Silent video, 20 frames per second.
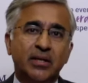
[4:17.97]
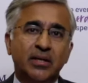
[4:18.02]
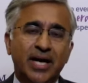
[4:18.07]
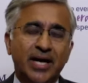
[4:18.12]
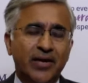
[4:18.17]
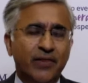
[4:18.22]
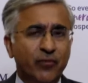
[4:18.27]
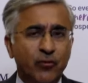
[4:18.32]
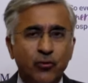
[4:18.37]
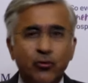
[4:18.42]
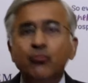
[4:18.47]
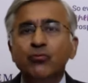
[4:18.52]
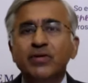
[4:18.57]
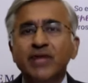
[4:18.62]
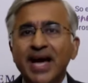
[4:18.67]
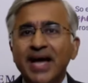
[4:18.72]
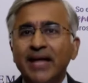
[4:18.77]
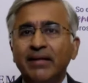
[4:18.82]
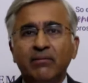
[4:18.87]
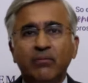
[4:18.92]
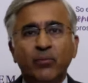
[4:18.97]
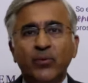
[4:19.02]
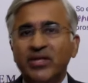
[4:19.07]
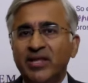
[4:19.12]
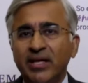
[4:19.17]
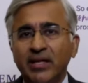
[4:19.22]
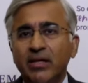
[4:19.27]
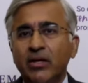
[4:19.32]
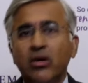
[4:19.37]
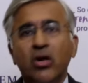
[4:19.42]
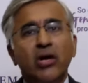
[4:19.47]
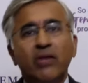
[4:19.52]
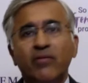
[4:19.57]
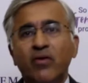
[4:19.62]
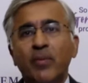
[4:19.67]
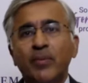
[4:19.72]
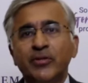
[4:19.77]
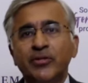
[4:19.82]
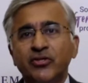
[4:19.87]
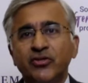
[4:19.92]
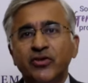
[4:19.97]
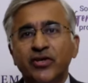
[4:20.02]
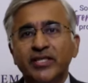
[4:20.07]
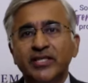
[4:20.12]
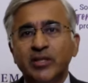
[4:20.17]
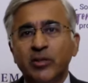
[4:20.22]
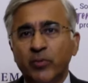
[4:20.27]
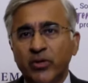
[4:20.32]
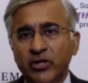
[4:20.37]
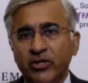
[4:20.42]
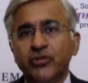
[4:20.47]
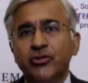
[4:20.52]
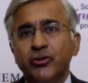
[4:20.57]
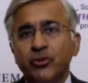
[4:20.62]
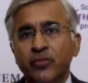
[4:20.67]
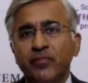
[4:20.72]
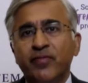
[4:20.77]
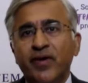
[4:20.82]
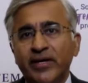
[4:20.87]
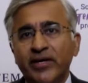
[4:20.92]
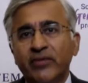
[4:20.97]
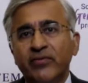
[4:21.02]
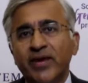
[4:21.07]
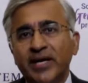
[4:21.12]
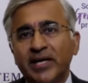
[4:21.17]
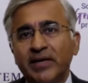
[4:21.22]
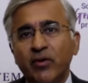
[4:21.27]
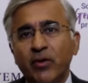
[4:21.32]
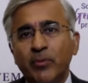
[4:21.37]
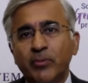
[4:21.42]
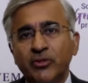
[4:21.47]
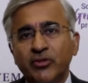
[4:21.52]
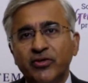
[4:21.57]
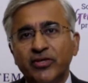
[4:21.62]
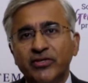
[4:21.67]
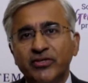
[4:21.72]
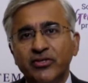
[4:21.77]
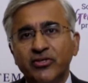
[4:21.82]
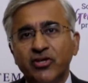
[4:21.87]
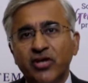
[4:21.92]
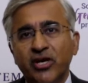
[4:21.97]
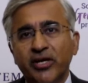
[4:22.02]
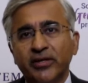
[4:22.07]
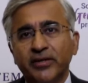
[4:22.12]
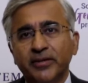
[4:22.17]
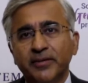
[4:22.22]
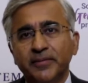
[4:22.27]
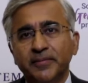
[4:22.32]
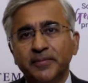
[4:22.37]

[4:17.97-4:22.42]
And if you do that, we think there are a lot of opportunities and we'll continue to find attractive opportunities in China.